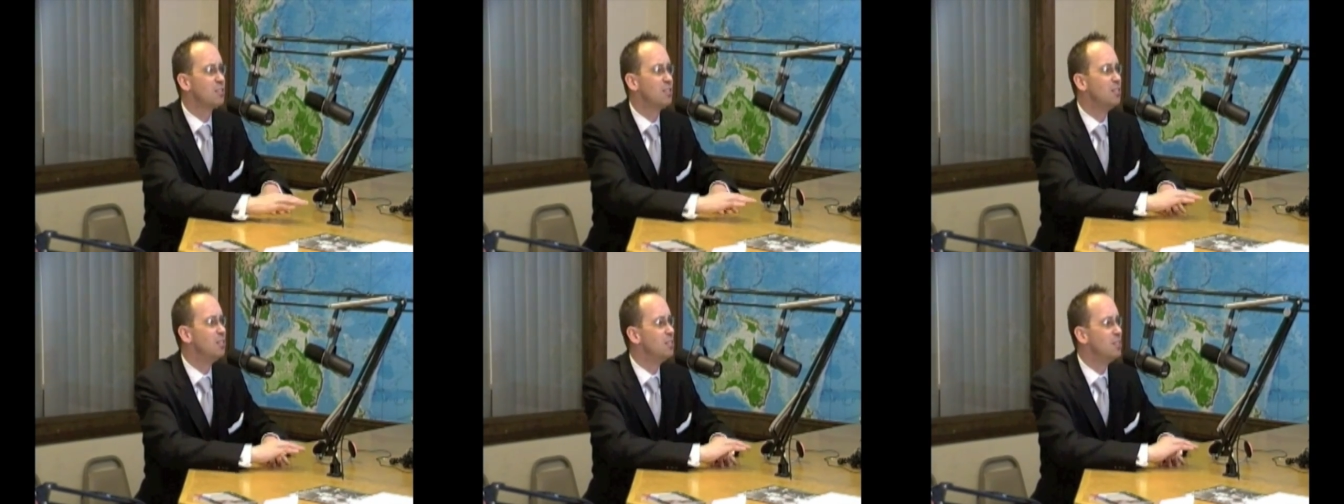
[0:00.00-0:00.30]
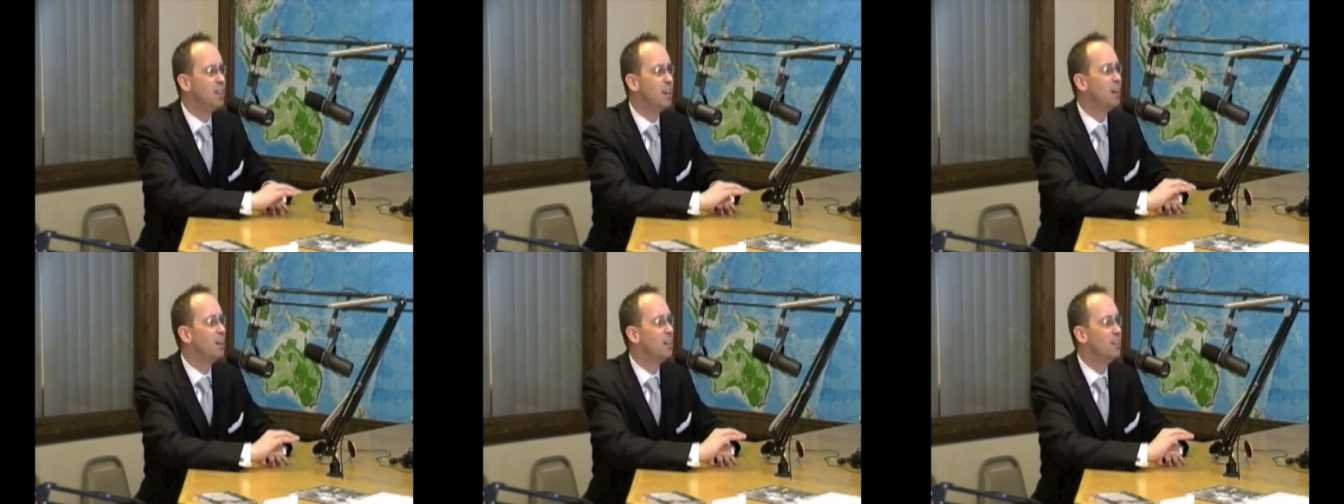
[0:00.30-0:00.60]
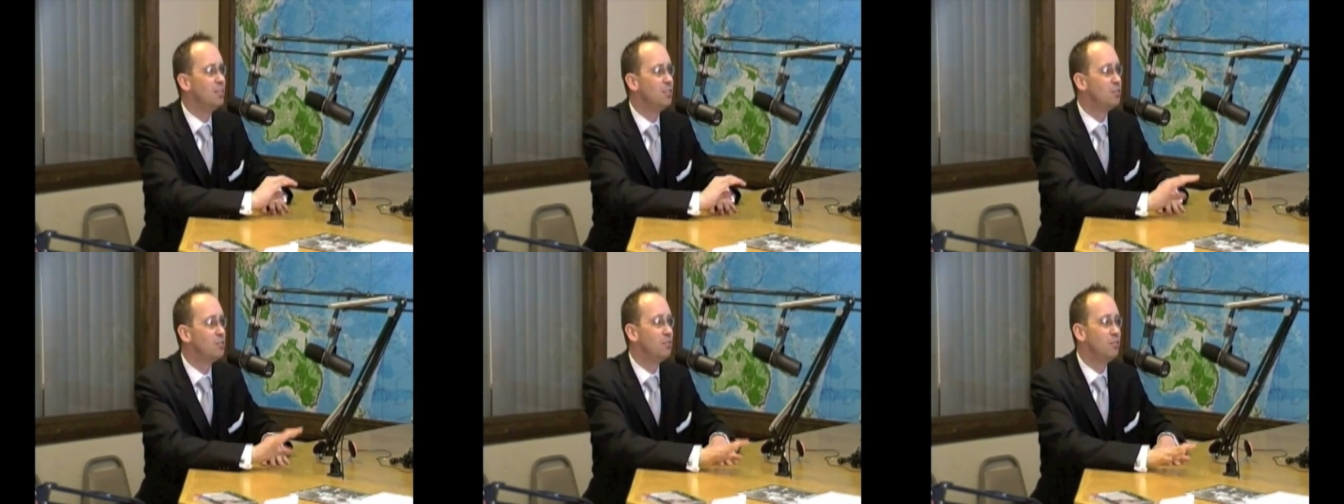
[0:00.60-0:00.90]
and yeah,
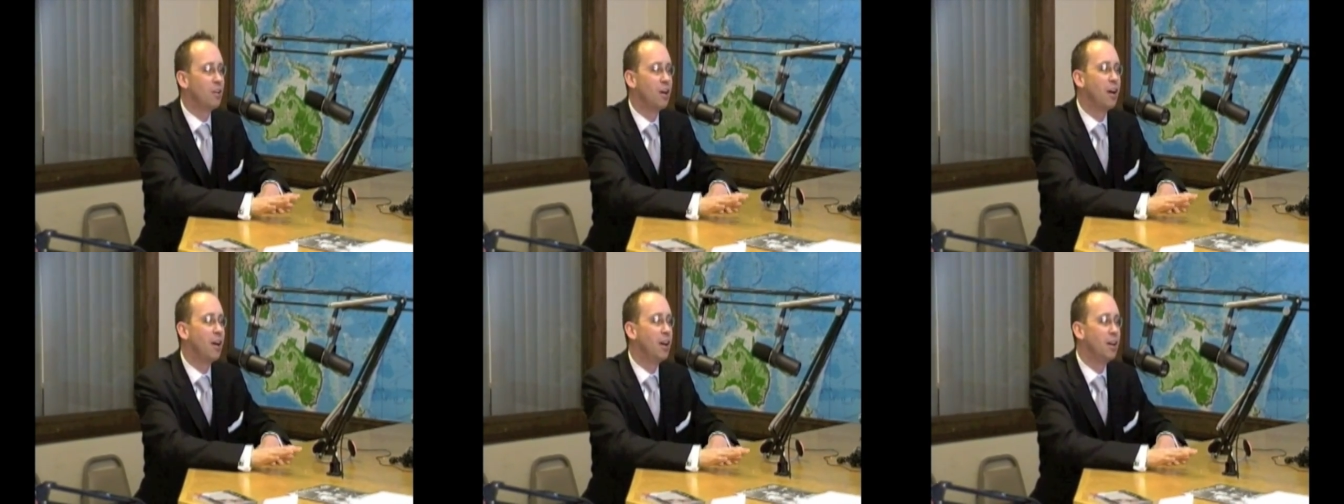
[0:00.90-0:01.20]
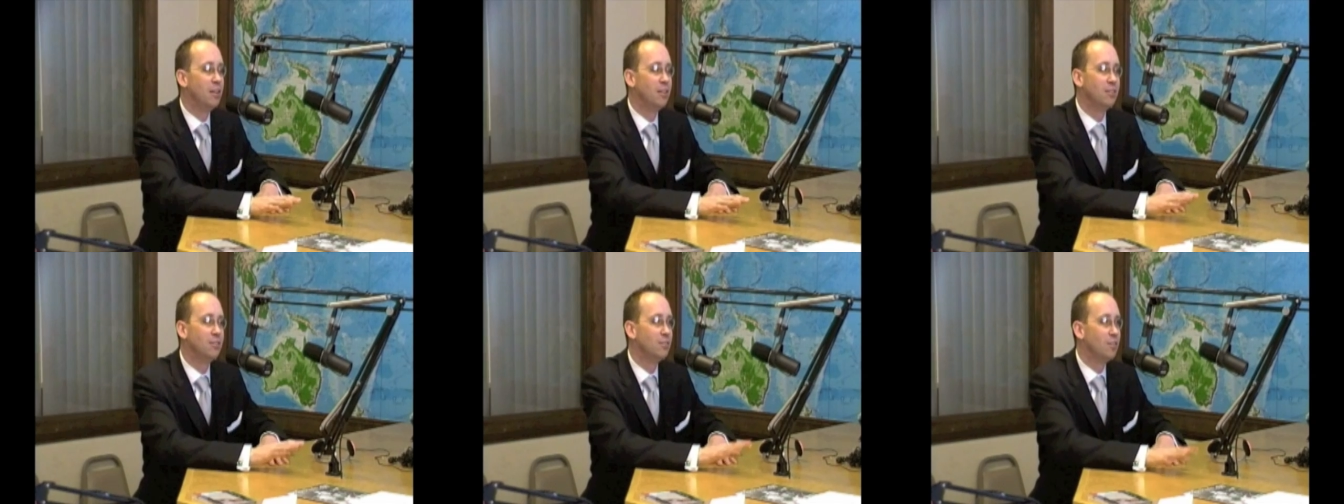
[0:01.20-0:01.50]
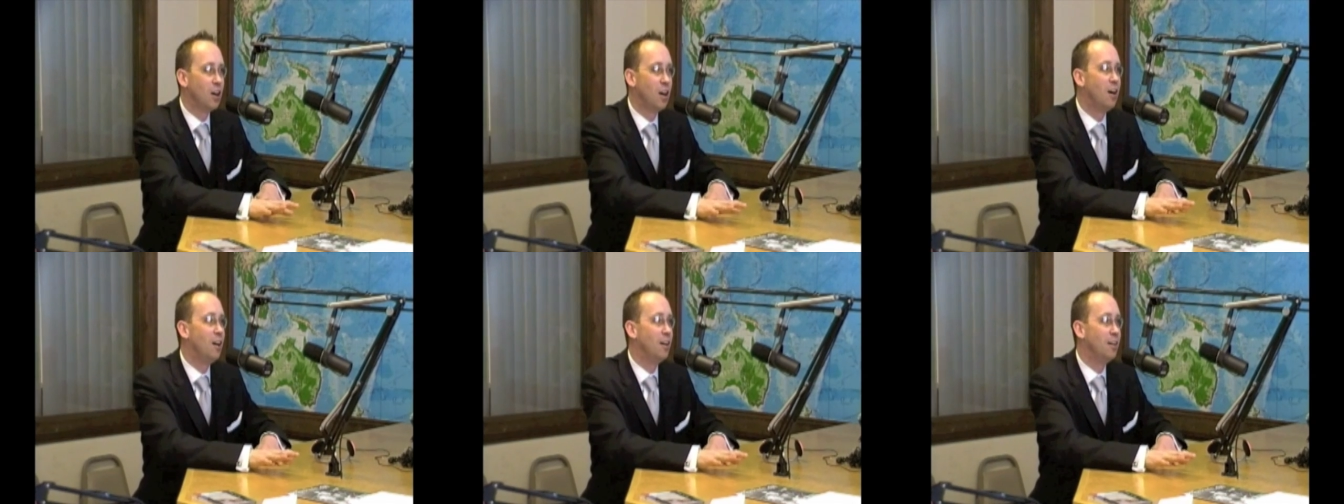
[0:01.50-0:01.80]
he's very
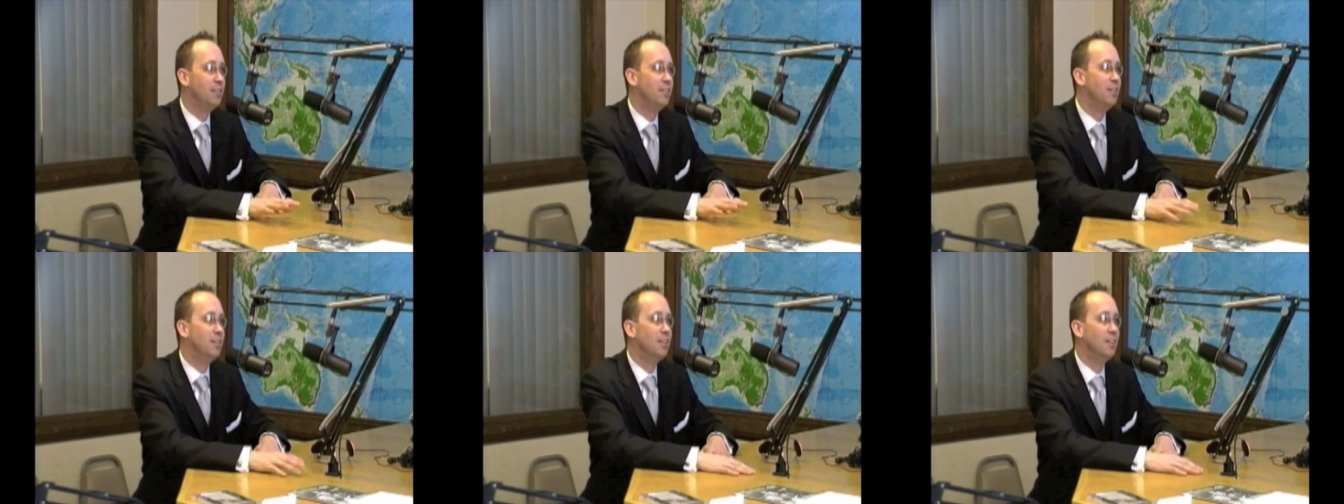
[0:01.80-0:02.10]
odd.